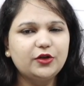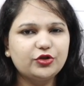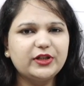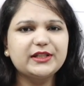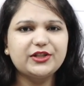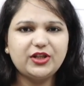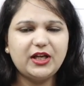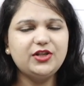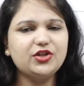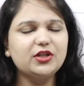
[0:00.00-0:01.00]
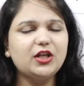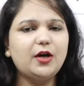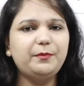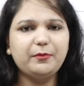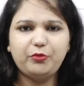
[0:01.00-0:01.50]
So there's a change in
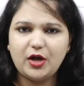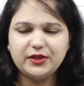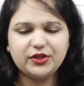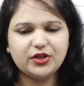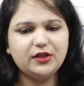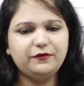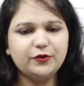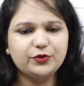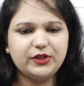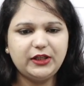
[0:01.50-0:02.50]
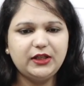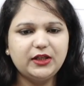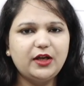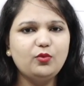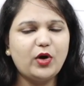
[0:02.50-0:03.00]
the preposition if you see
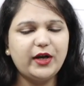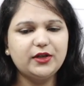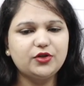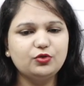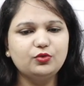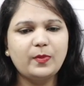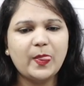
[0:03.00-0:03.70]
in 1 and 2.